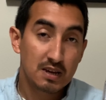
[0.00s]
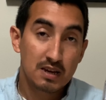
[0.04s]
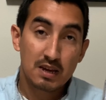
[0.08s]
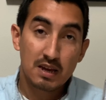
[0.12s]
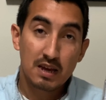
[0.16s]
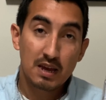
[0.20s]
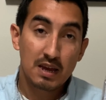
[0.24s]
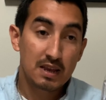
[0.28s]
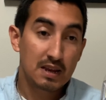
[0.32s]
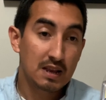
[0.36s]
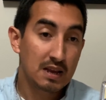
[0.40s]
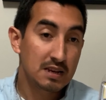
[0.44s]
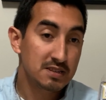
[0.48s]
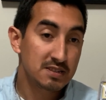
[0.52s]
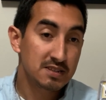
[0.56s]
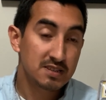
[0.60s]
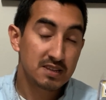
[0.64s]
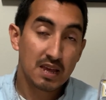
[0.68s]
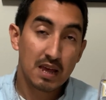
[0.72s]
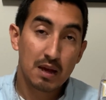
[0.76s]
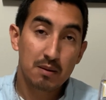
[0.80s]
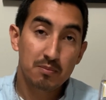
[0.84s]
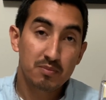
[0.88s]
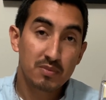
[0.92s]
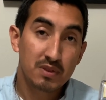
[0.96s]
And I just
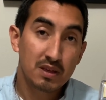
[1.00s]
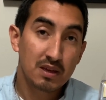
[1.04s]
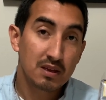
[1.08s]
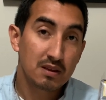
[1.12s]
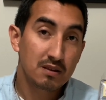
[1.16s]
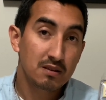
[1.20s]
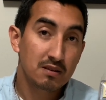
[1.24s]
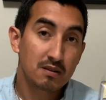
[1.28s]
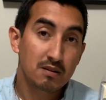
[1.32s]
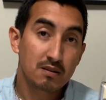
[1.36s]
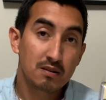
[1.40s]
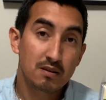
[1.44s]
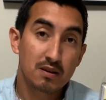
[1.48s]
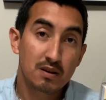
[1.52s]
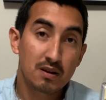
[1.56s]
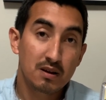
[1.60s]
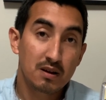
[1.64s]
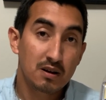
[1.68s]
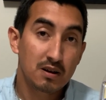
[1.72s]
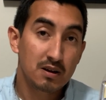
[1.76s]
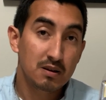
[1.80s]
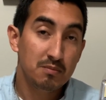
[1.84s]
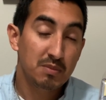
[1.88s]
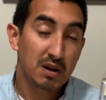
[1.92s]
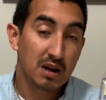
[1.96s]
kept it
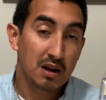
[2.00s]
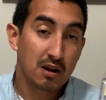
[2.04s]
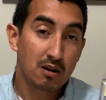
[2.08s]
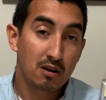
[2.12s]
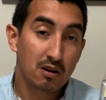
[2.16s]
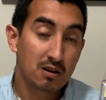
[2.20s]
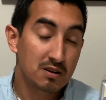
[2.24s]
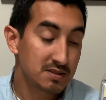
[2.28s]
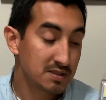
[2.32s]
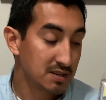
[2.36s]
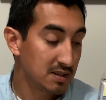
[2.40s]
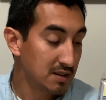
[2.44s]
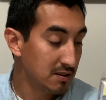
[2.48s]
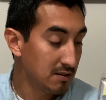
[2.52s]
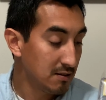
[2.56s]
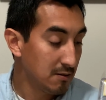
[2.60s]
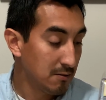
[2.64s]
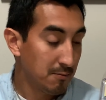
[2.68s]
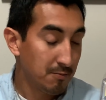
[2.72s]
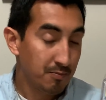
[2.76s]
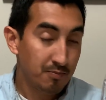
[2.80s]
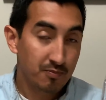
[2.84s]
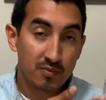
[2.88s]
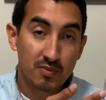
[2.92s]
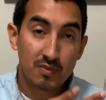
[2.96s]
in my closet.
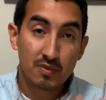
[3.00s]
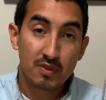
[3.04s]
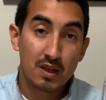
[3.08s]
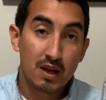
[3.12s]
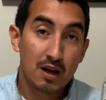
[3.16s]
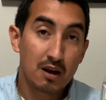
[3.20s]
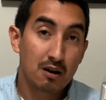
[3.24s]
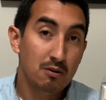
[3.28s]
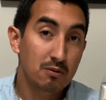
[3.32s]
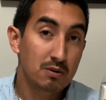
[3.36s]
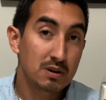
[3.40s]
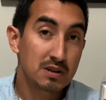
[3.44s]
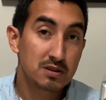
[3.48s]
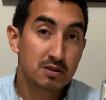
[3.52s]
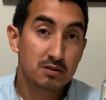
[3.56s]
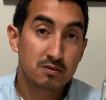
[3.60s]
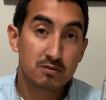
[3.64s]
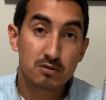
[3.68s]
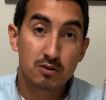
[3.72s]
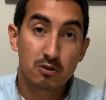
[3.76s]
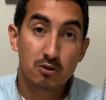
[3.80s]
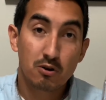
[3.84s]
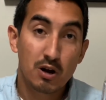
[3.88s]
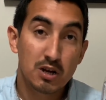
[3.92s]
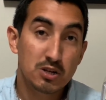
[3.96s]
Now it
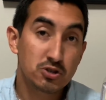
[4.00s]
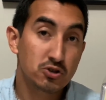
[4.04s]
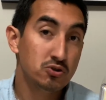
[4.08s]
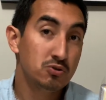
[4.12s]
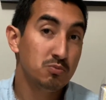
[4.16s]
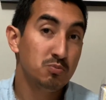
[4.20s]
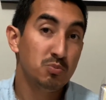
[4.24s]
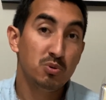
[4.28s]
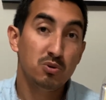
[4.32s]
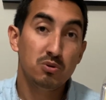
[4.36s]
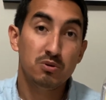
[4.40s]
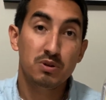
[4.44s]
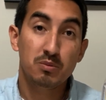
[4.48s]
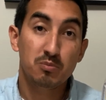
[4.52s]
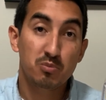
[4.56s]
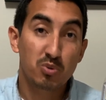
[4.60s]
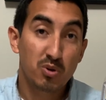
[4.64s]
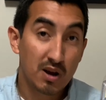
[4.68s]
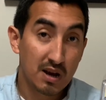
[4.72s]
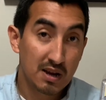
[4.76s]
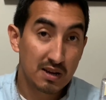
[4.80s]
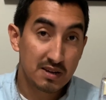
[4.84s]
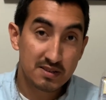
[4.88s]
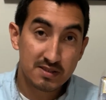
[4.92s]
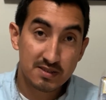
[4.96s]
quadrupled in
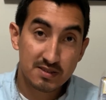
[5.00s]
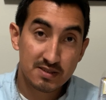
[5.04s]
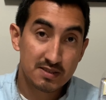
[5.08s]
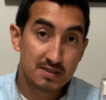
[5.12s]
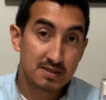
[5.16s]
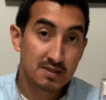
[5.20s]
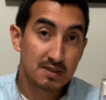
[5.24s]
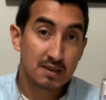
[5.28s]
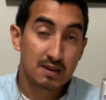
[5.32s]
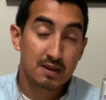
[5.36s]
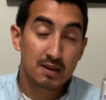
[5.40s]
price.